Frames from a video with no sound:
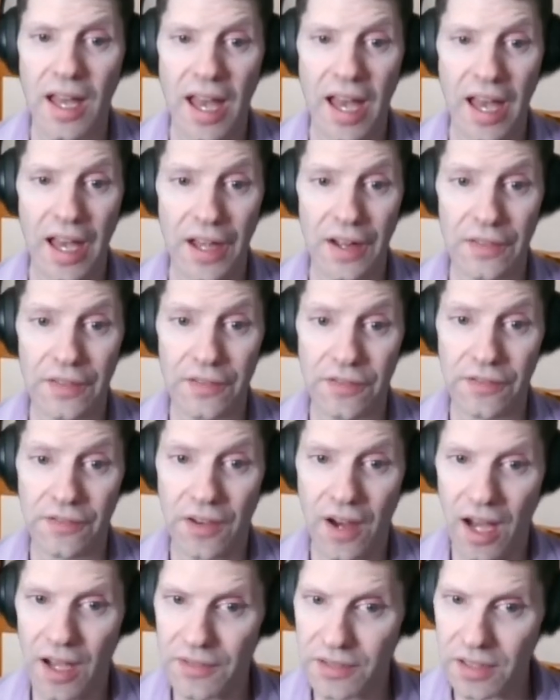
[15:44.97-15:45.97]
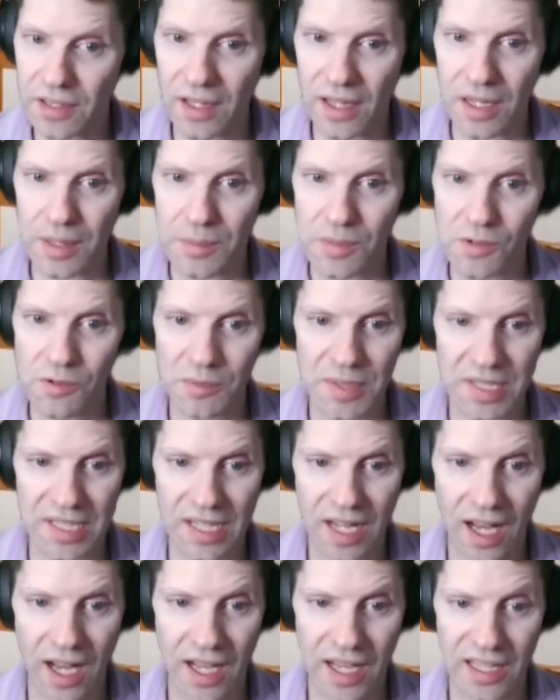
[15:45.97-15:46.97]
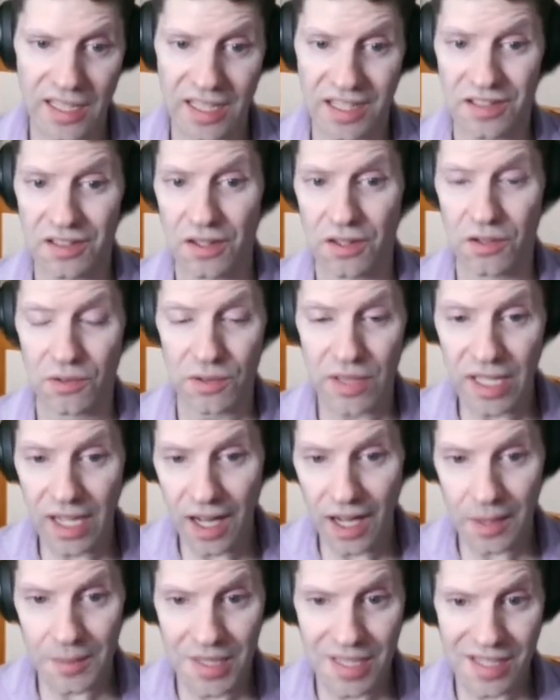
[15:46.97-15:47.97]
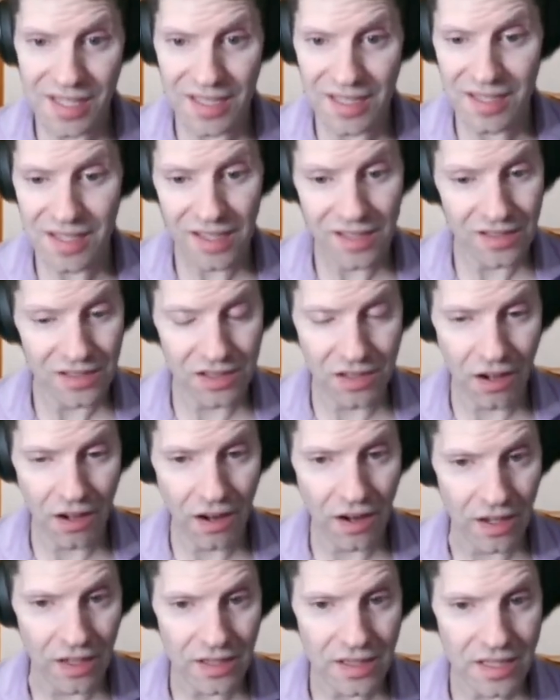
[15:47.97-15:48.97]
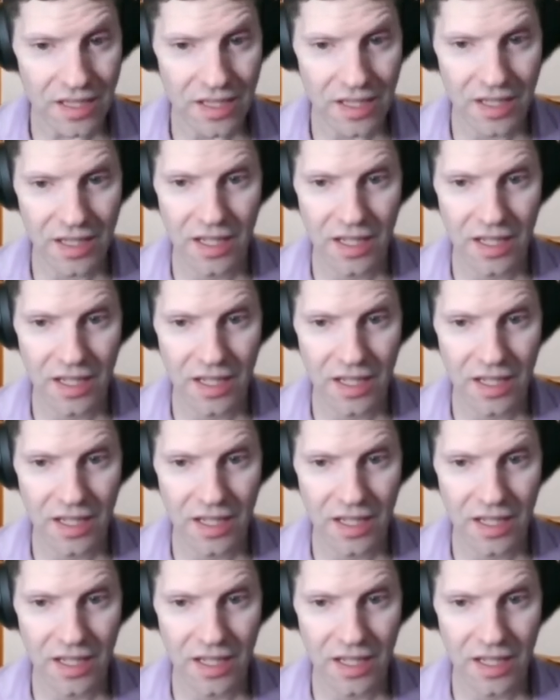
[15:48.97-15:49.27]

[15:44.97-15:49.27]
and 5 clubs would be 9, and 3 diamonds and a singleton heart.